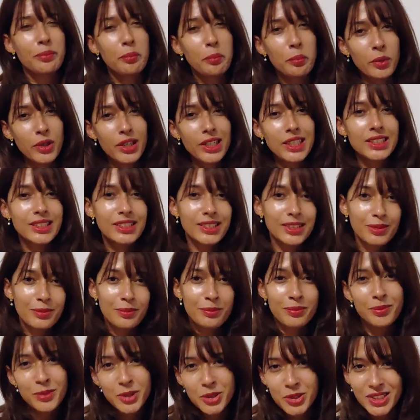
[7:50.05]
But
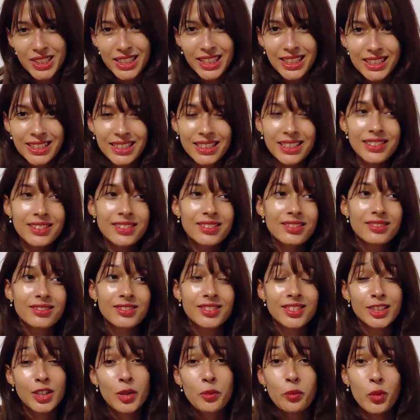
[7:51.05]
most cases,
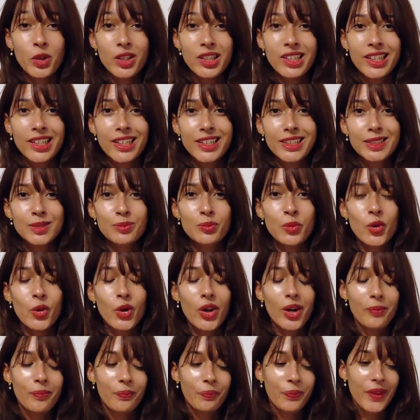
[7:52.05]
someone cares
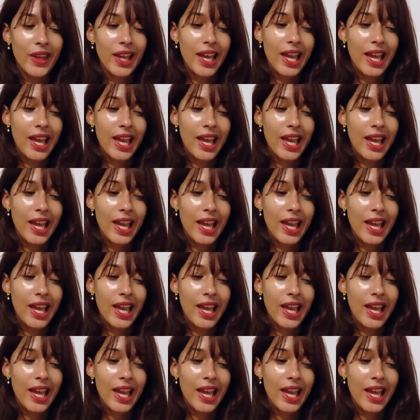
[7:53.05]
more.